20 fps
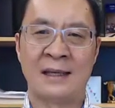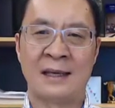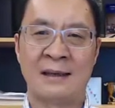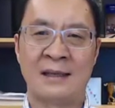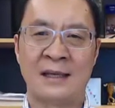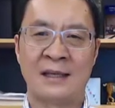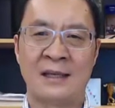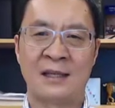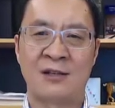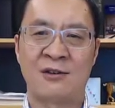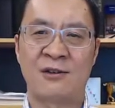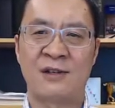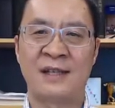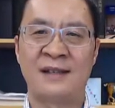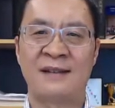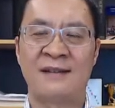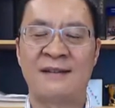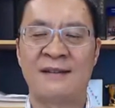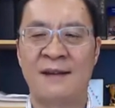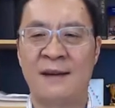
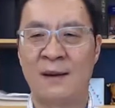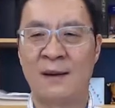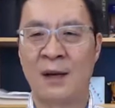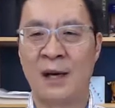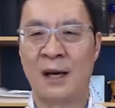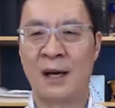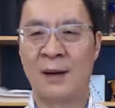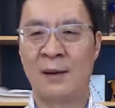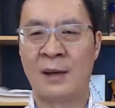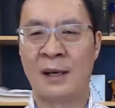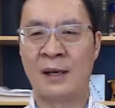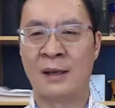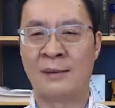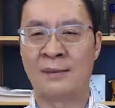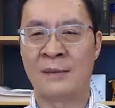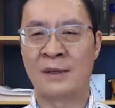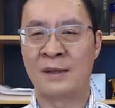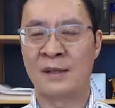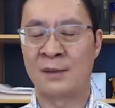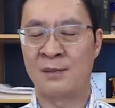increase
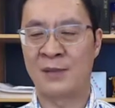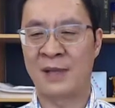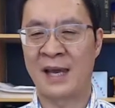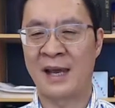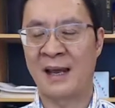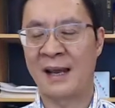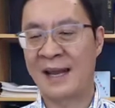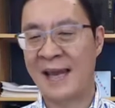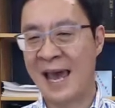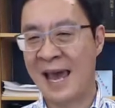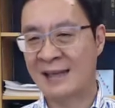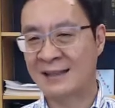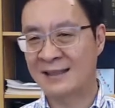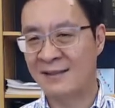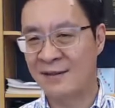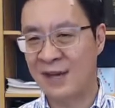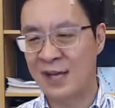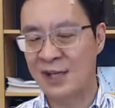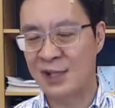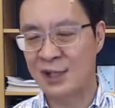the platelet
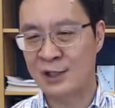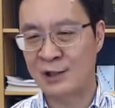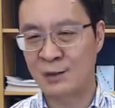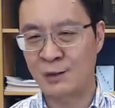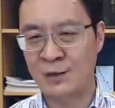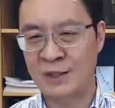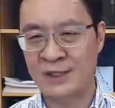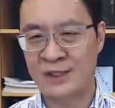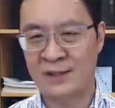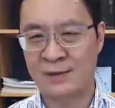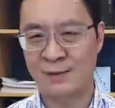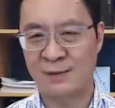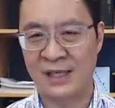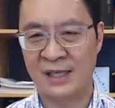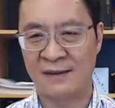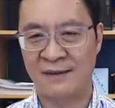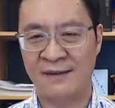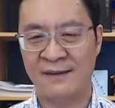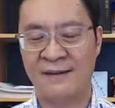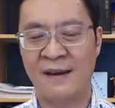activation, which
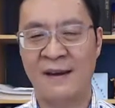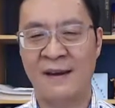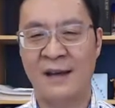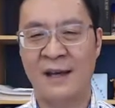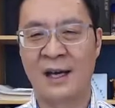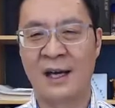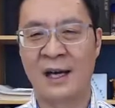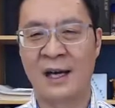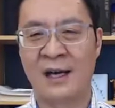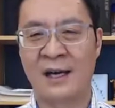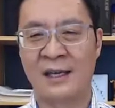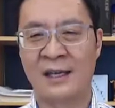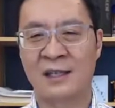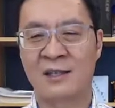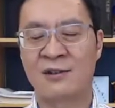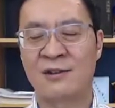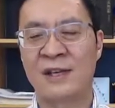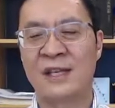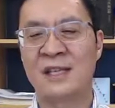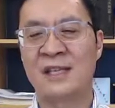means
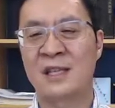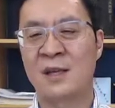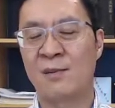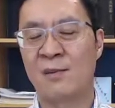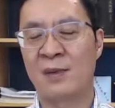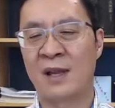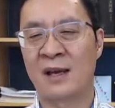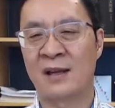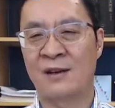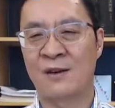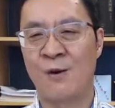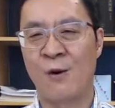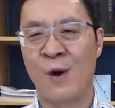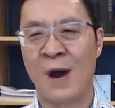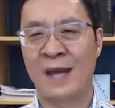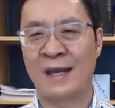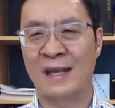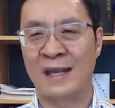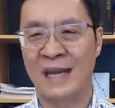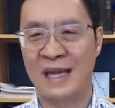increase the blood
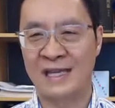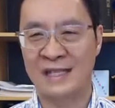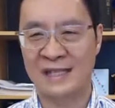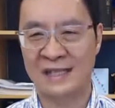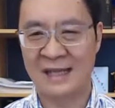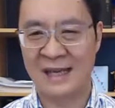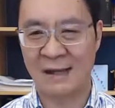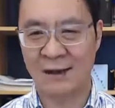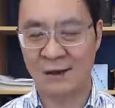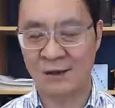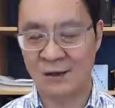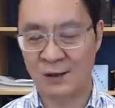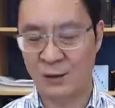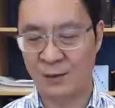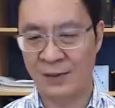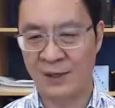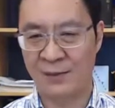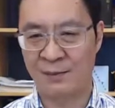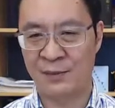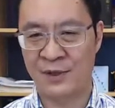coagulation and also
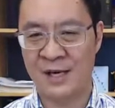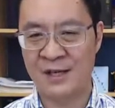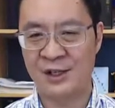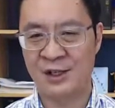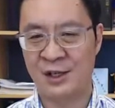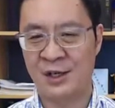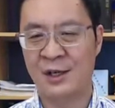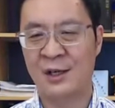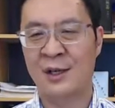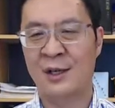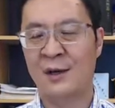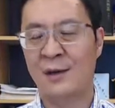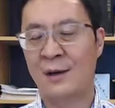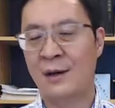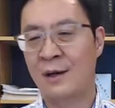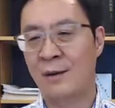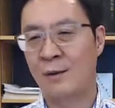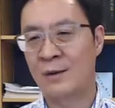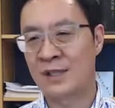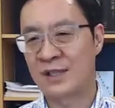blood pressure,
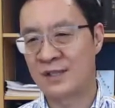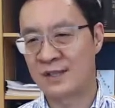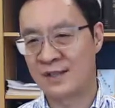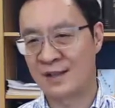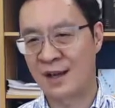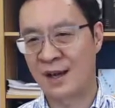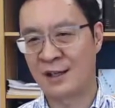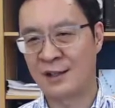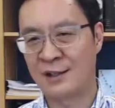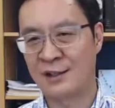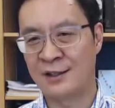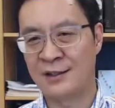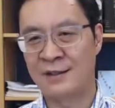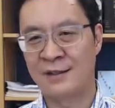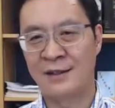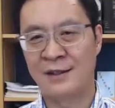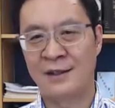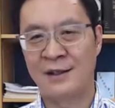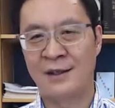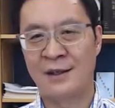which is not good
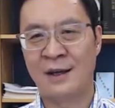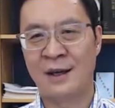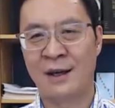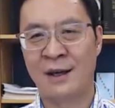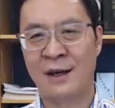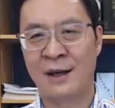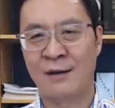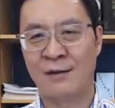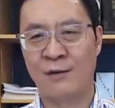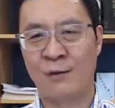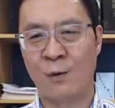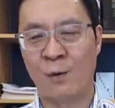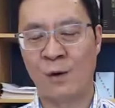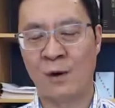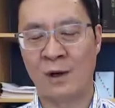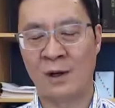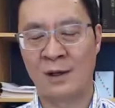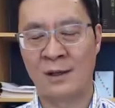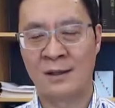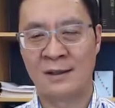
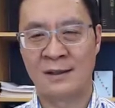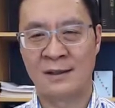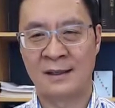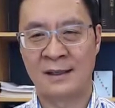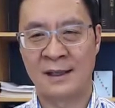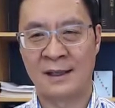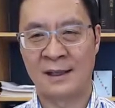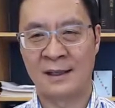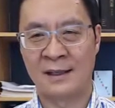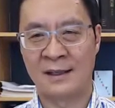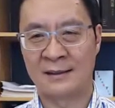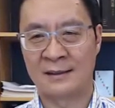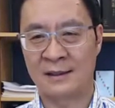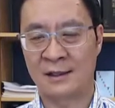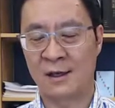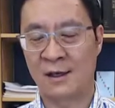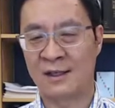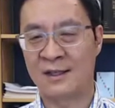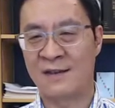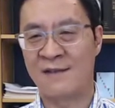for
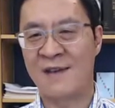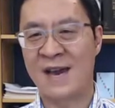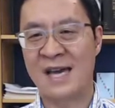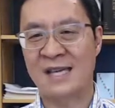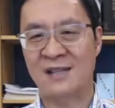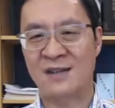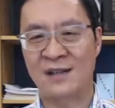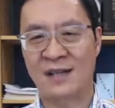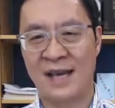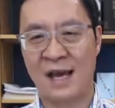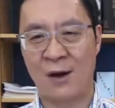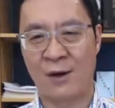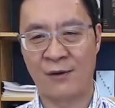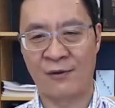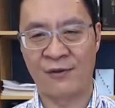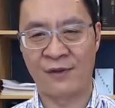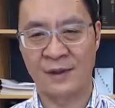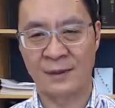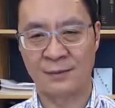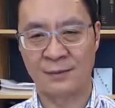cardiovascular health.